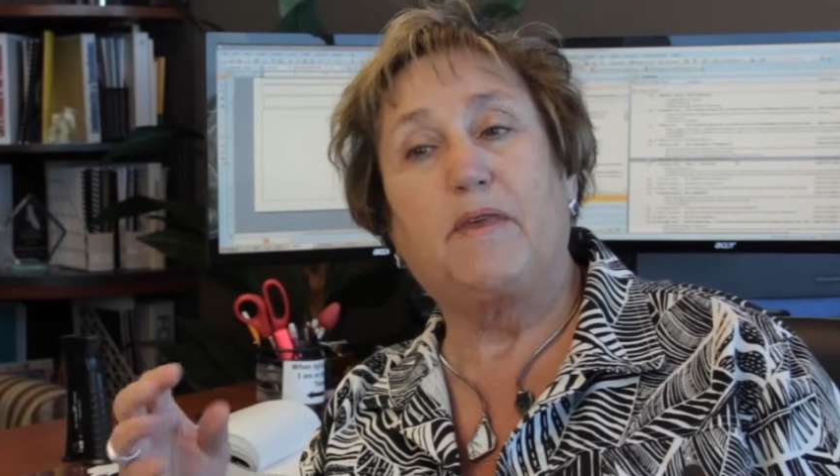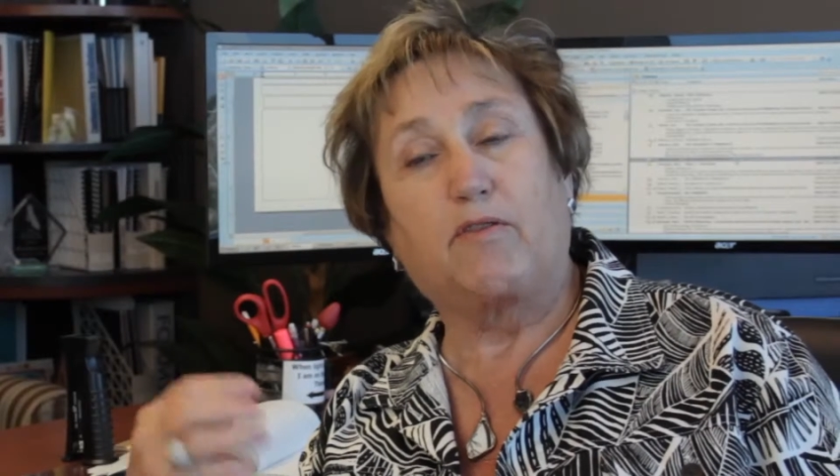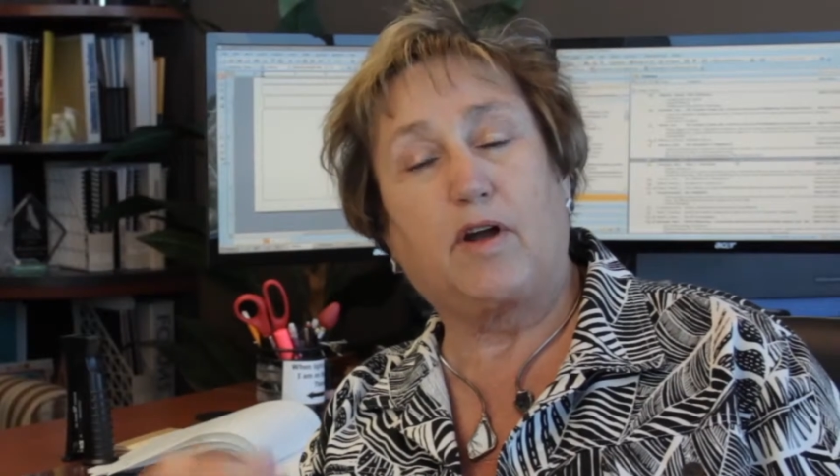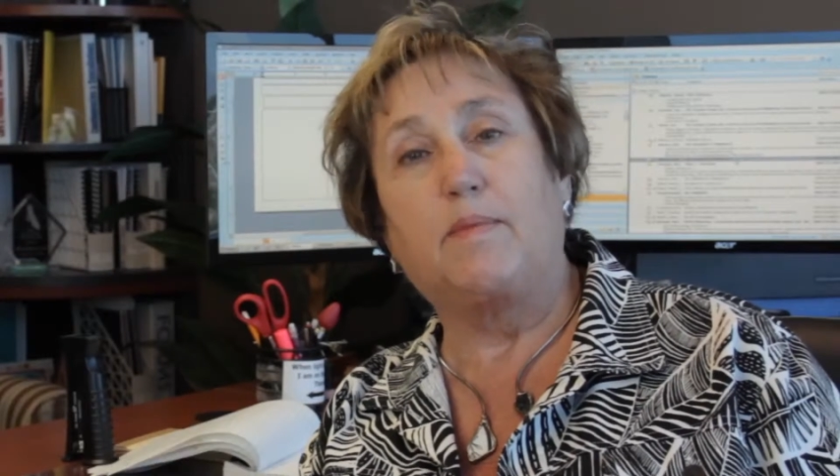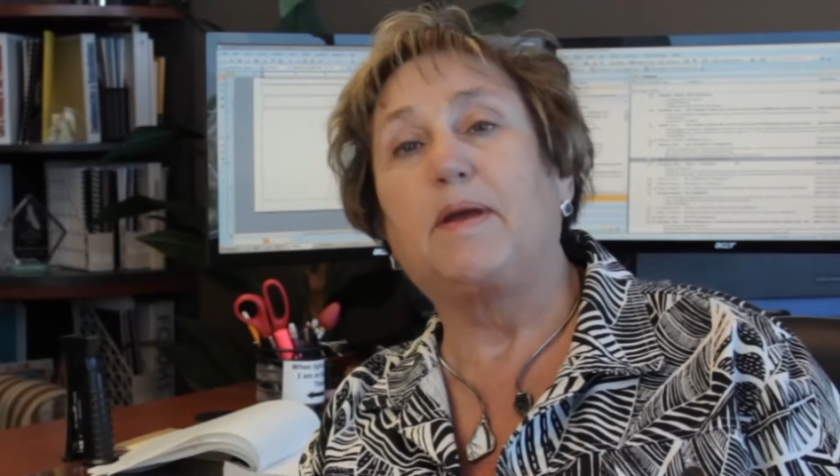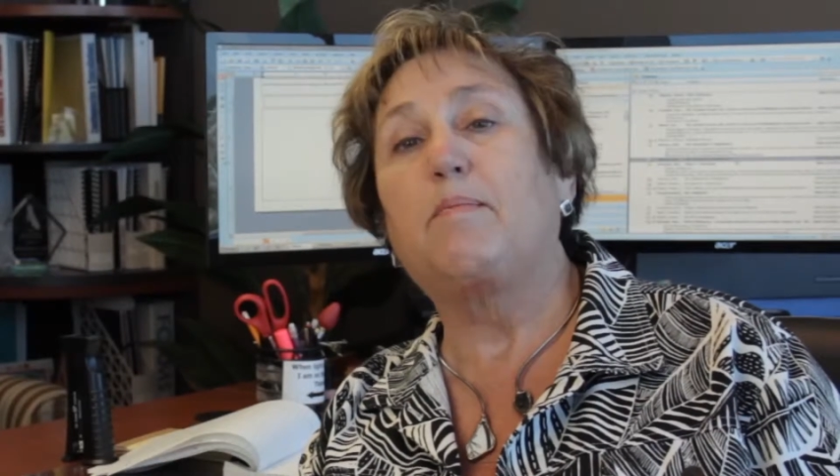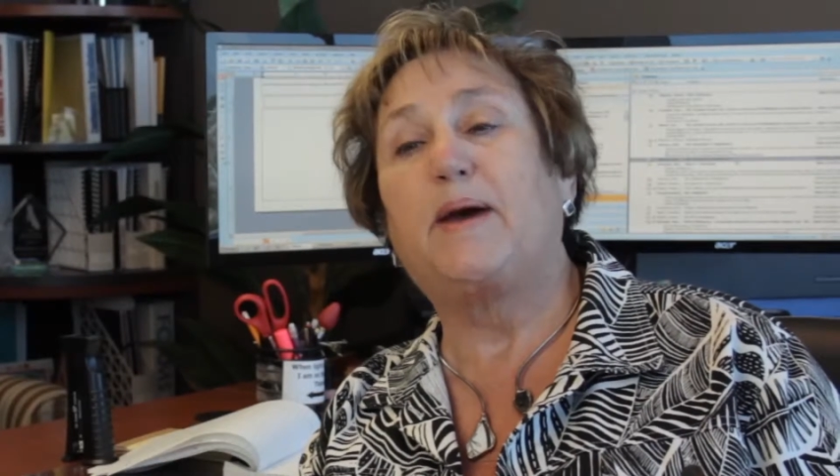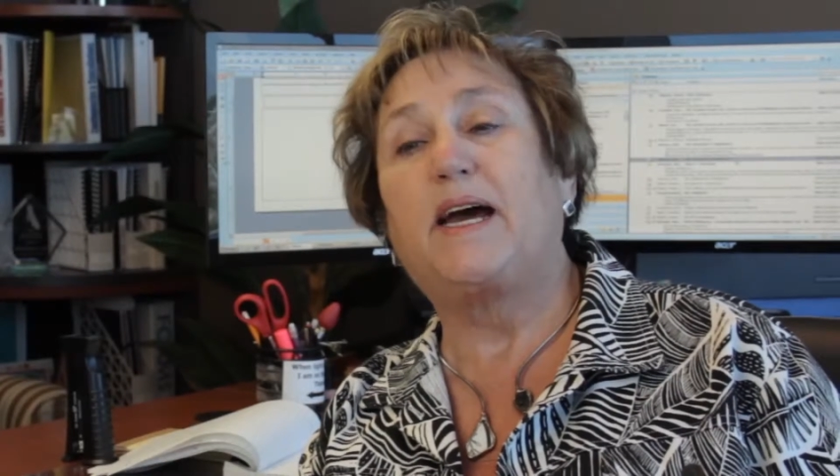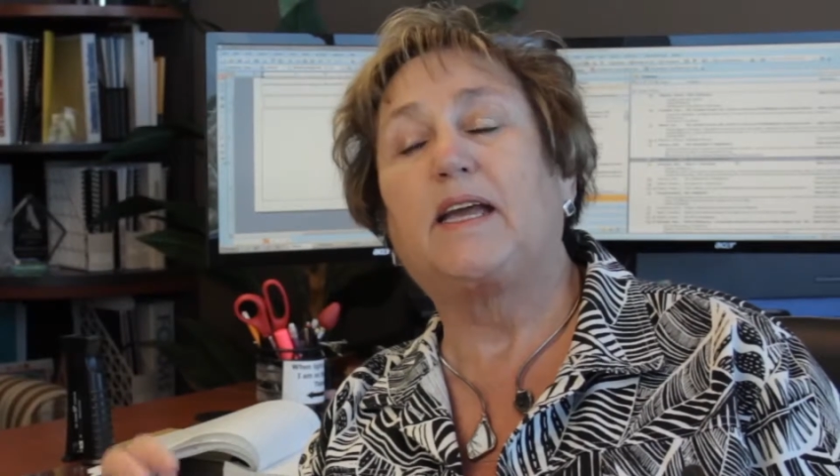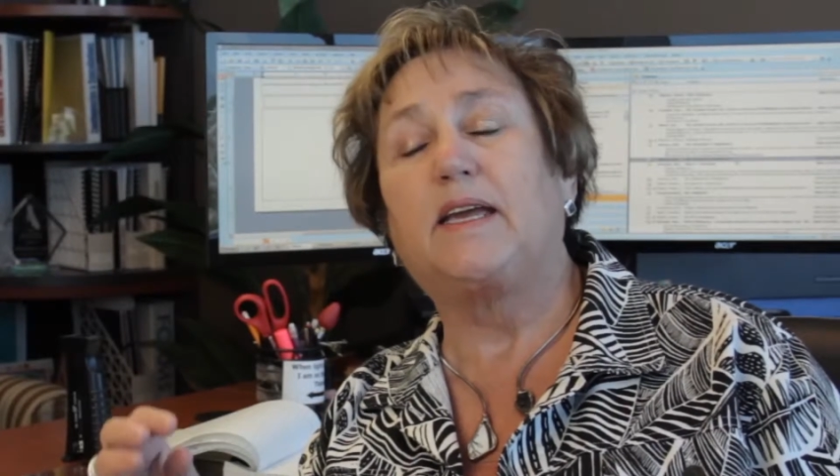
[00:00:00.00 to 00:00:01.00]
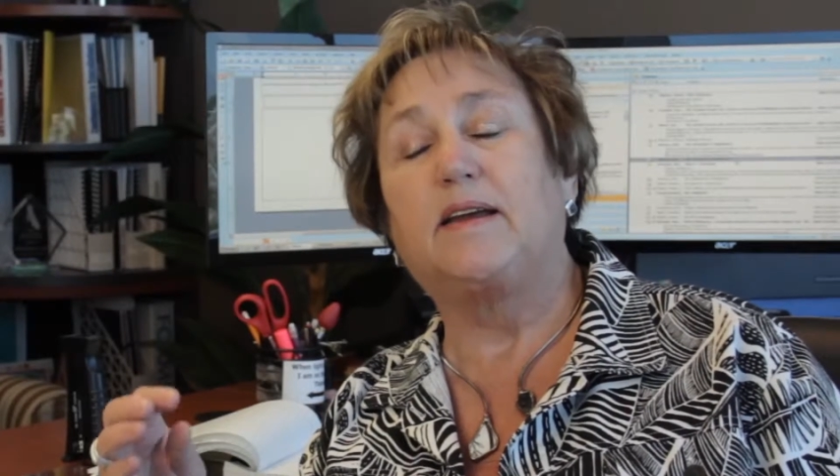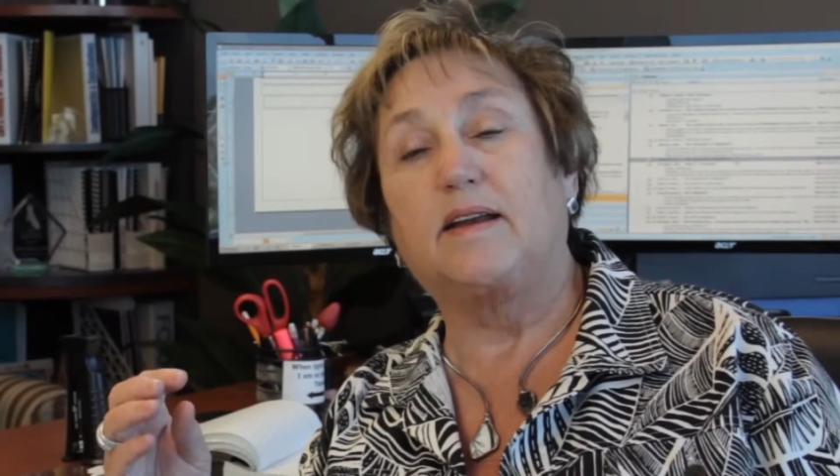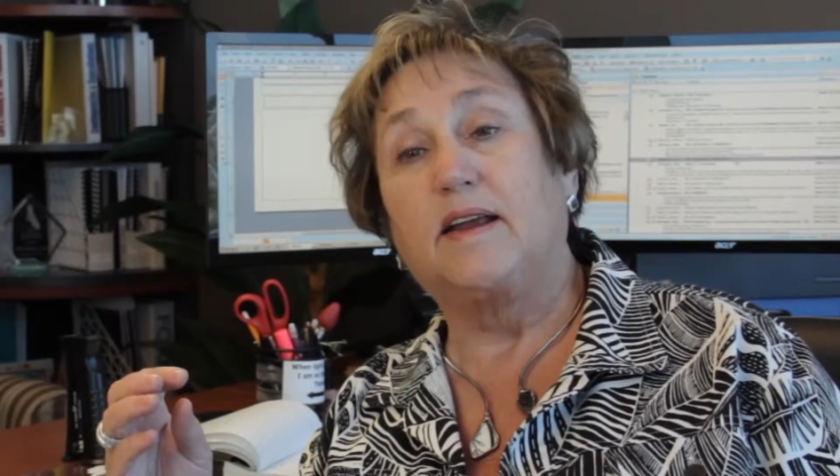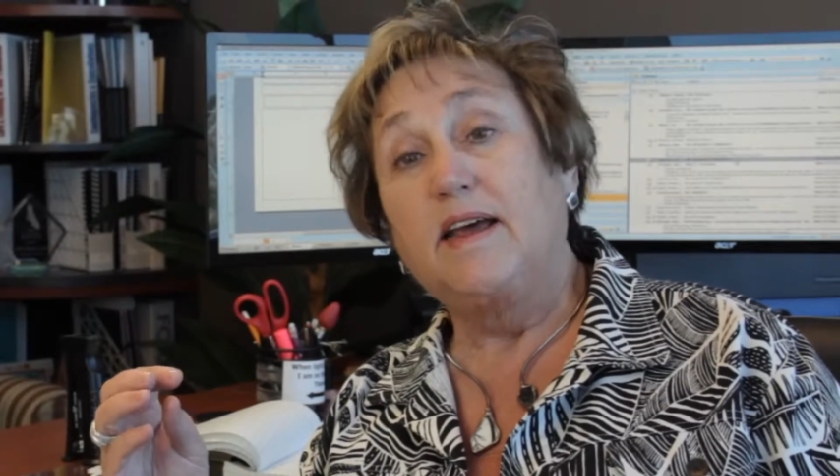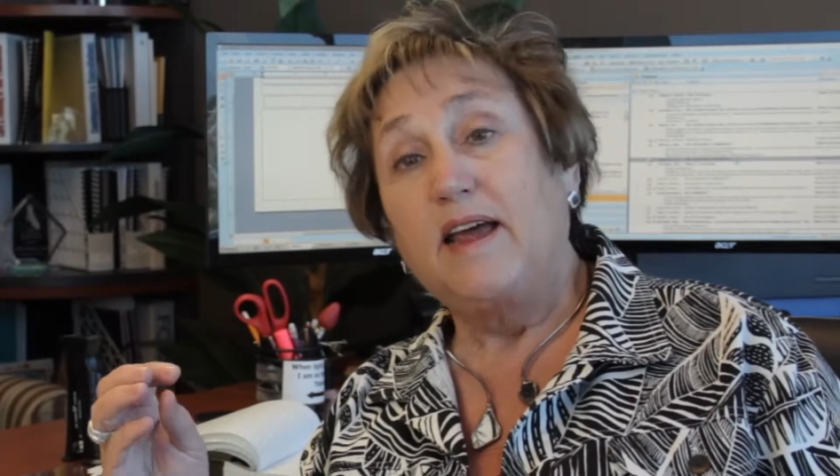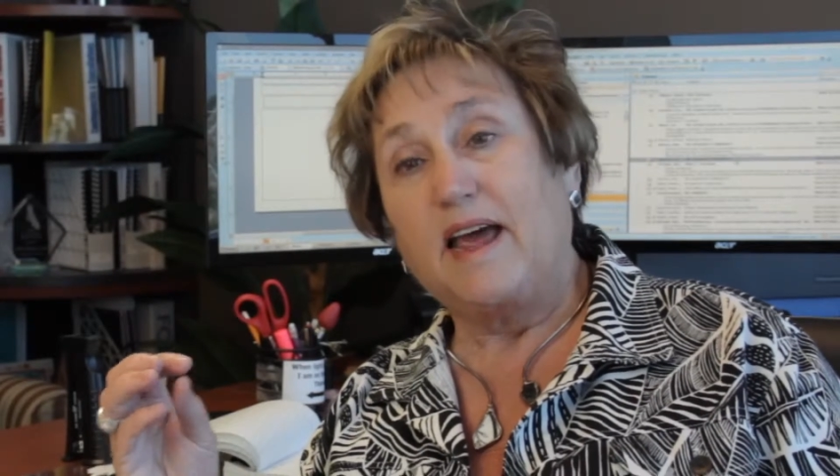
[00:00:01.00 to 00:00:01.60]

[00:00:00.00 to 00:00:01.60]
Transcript: They're coming back in.